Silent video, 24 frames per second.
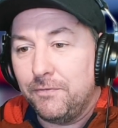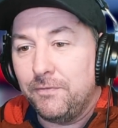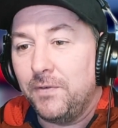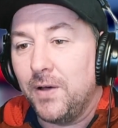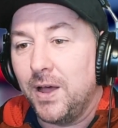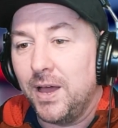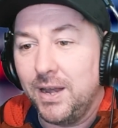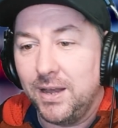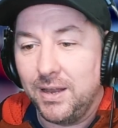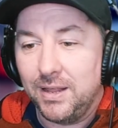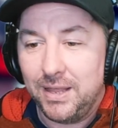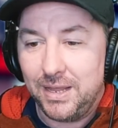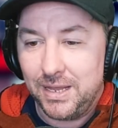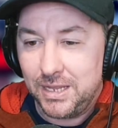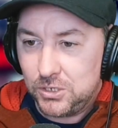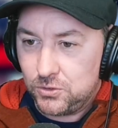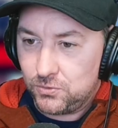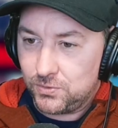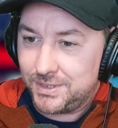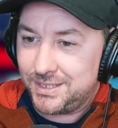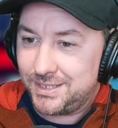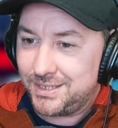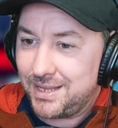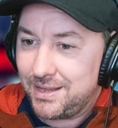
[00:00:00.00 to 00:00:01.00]
fun,
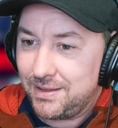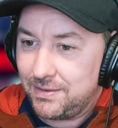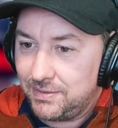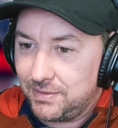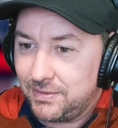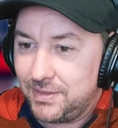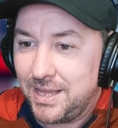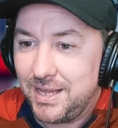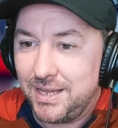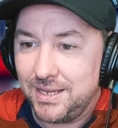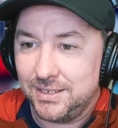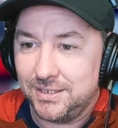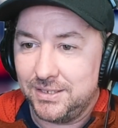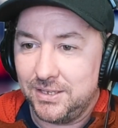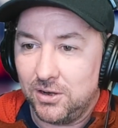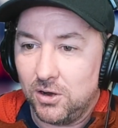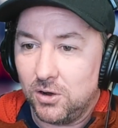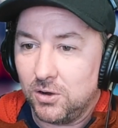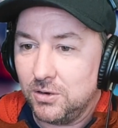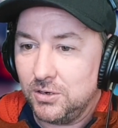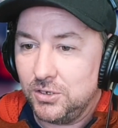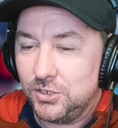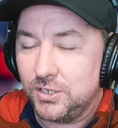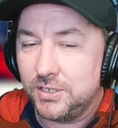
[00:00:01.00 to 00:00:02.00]
interesting things that
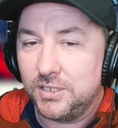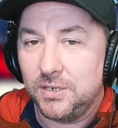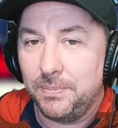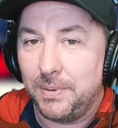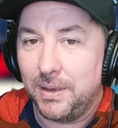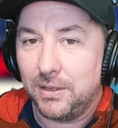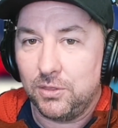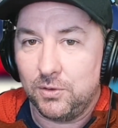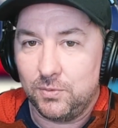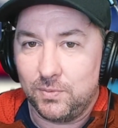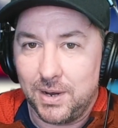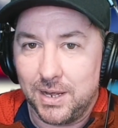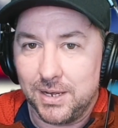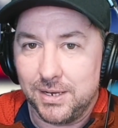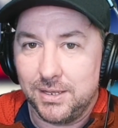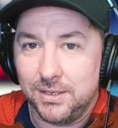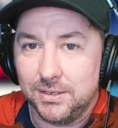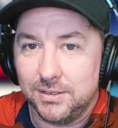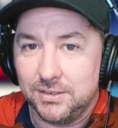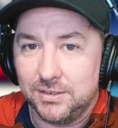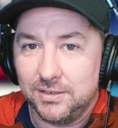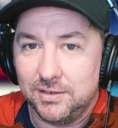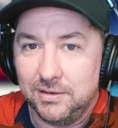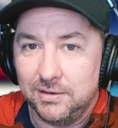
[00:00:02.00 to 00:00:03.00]
aren't just about the
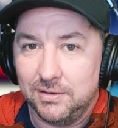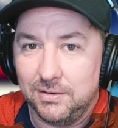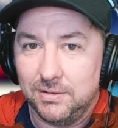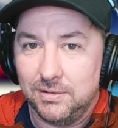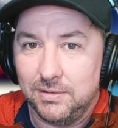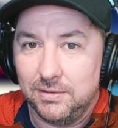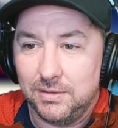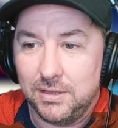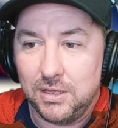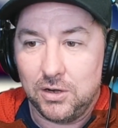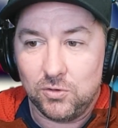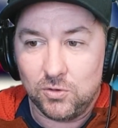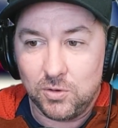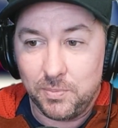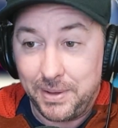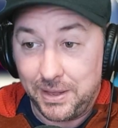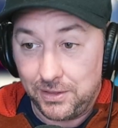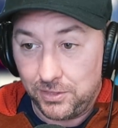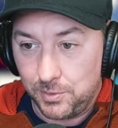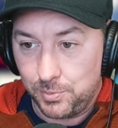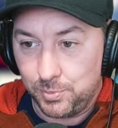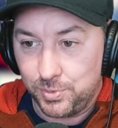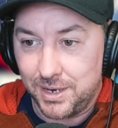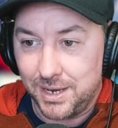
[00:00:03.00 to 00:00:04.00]
rockets, that are
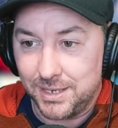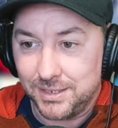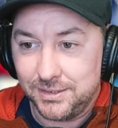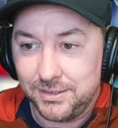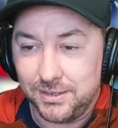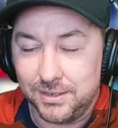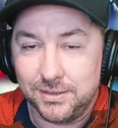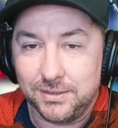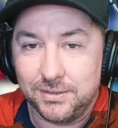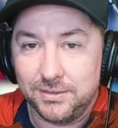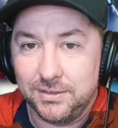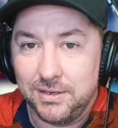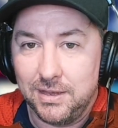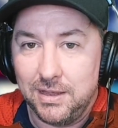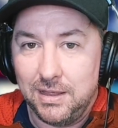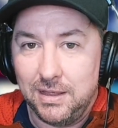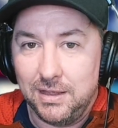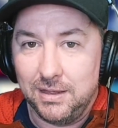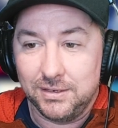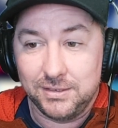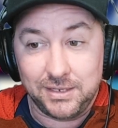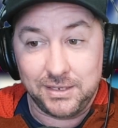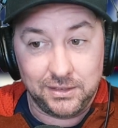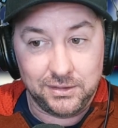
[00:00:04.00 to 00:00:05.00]
about the process,
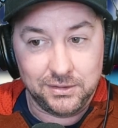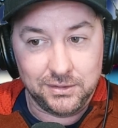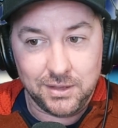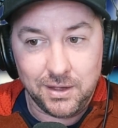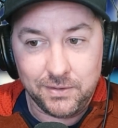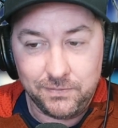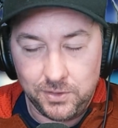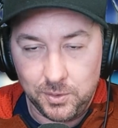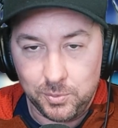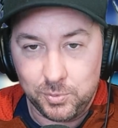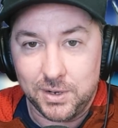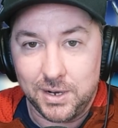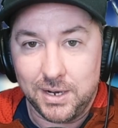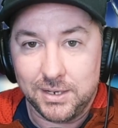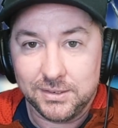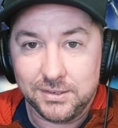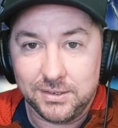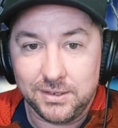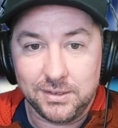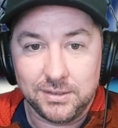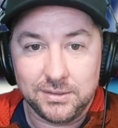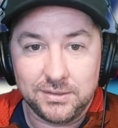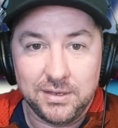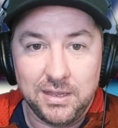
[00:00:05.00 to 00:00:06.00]
because I love the
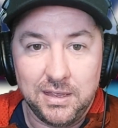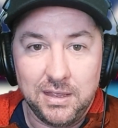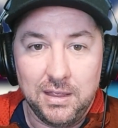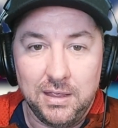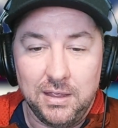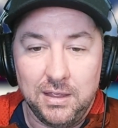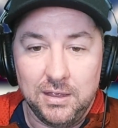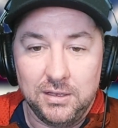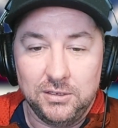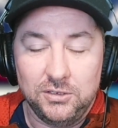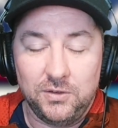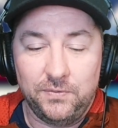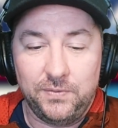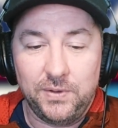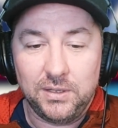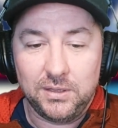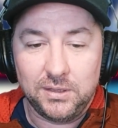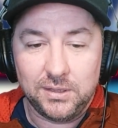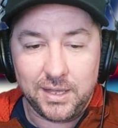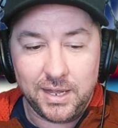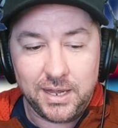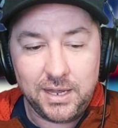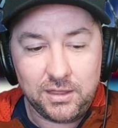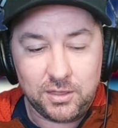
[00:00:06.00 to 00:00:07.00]
process. So if you
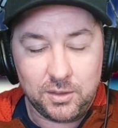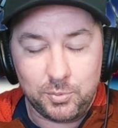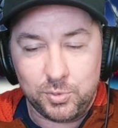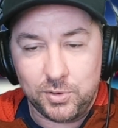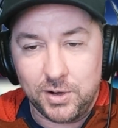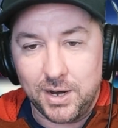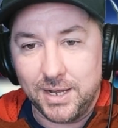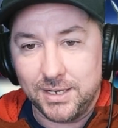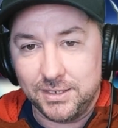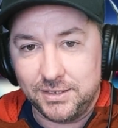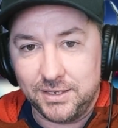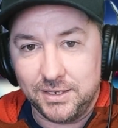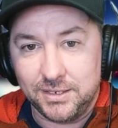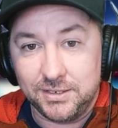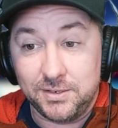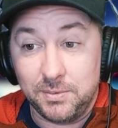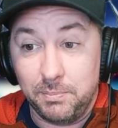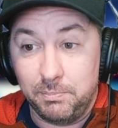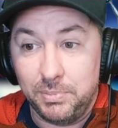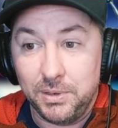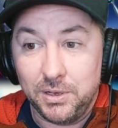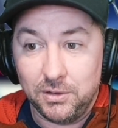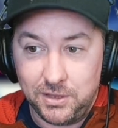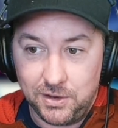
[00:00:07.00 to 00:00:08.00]
like the process
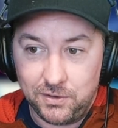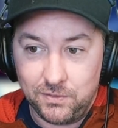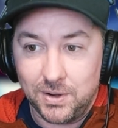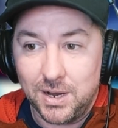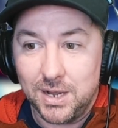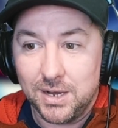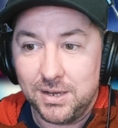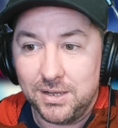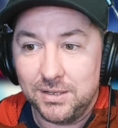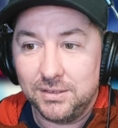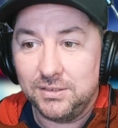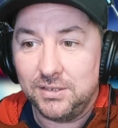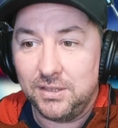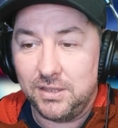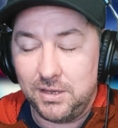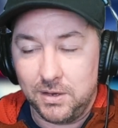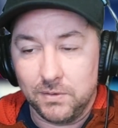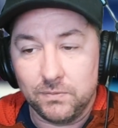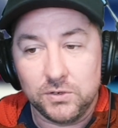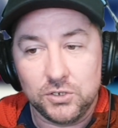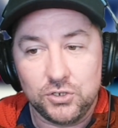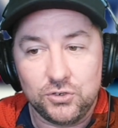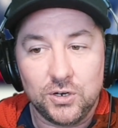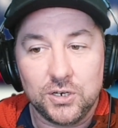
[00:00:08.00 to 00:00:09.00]
of building rockets and the
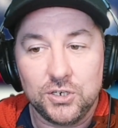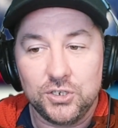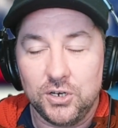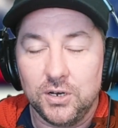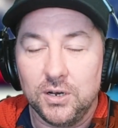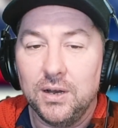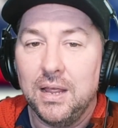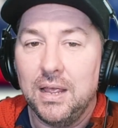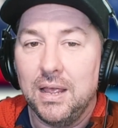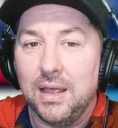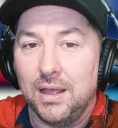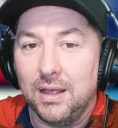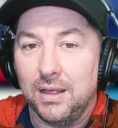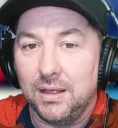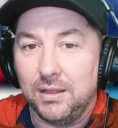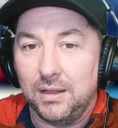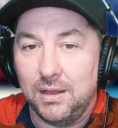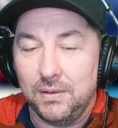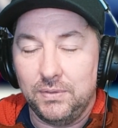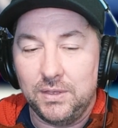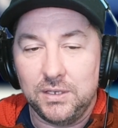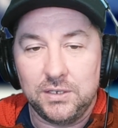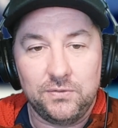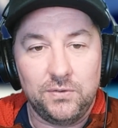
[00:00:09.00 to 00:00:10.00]
infrastructure,
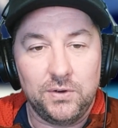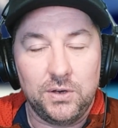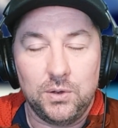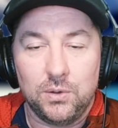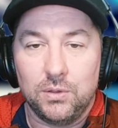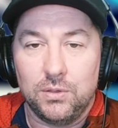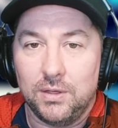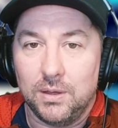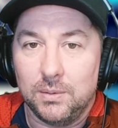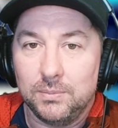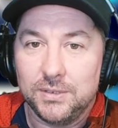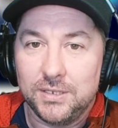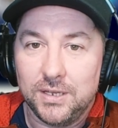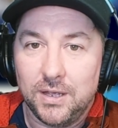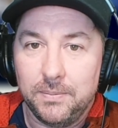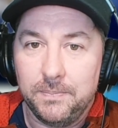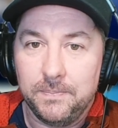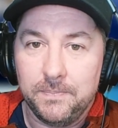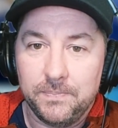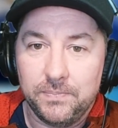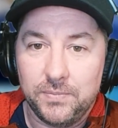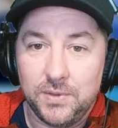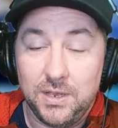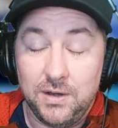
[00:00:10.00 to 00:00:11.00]
give this video a thumbs up.
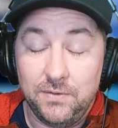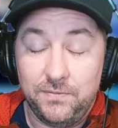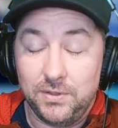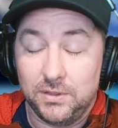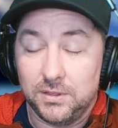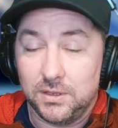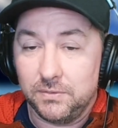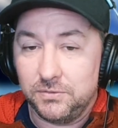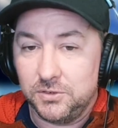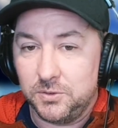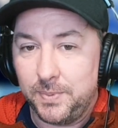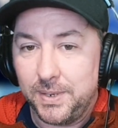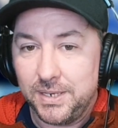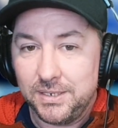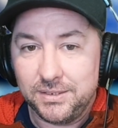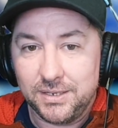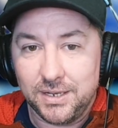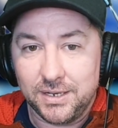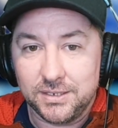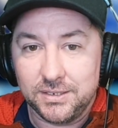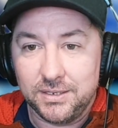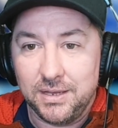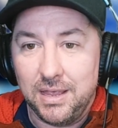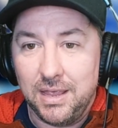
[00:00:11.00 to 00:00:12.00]
And if you love
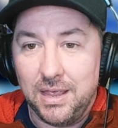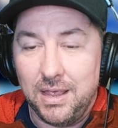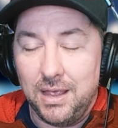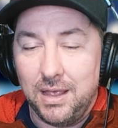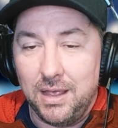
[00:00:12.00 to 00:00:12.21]
SpaceX,